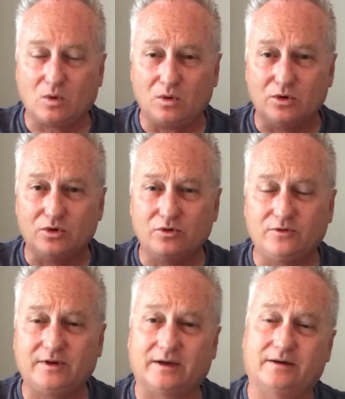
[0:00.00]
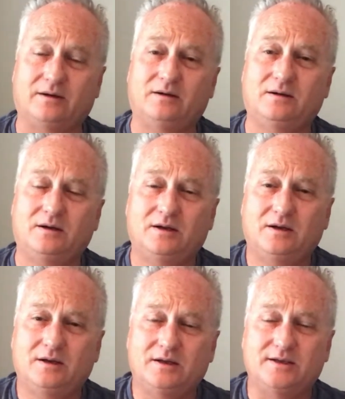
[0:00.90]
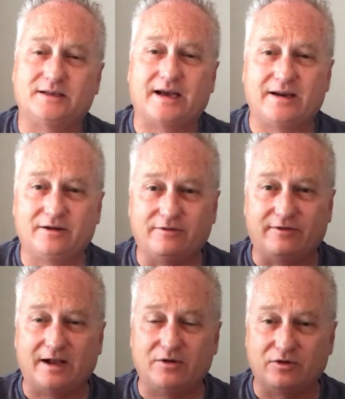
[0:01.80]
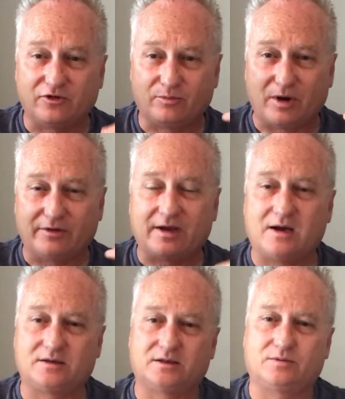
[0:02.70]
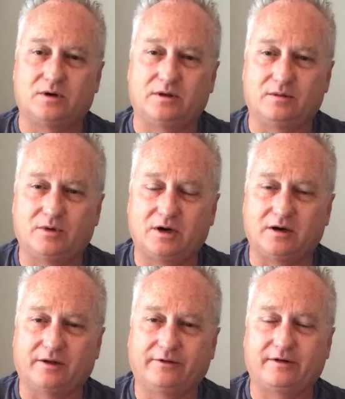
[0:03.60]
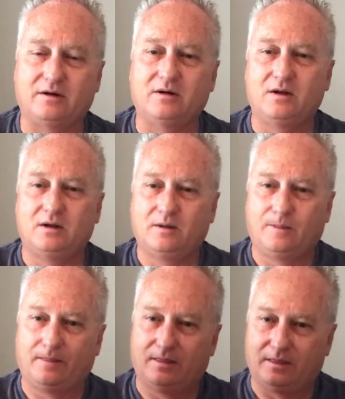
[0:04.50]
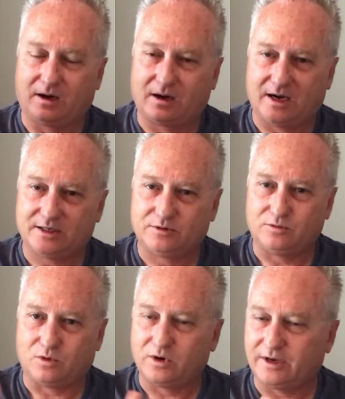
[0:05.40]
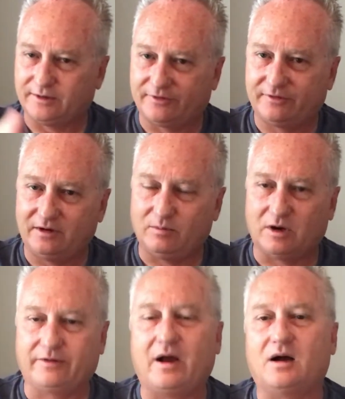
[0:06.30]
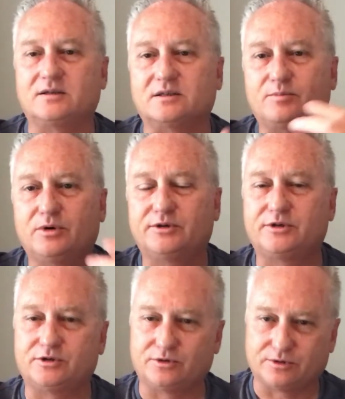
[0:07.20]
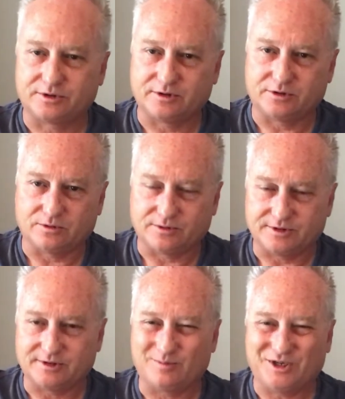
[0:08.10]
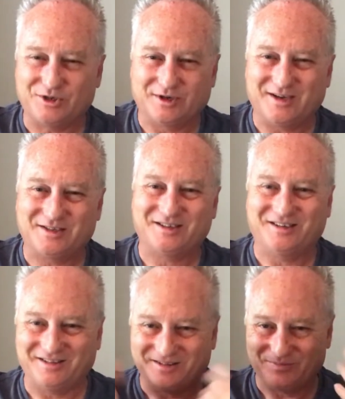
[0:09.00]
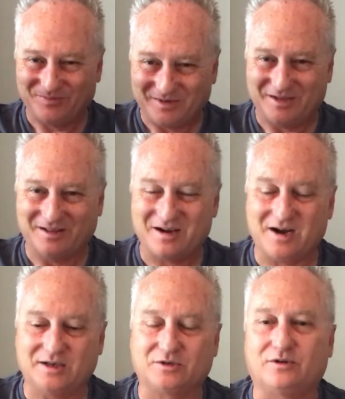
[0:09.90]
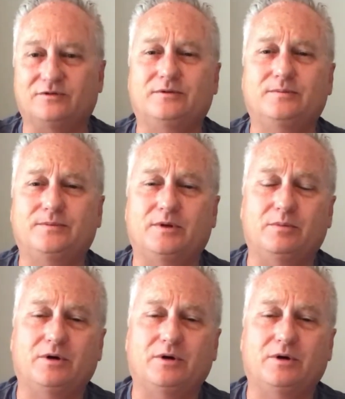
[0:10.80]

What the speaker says: All you've done is added value if both houses were on the market. So the clients would walk in, see both houses, purchase yours because yours is much nicer in the eyes of the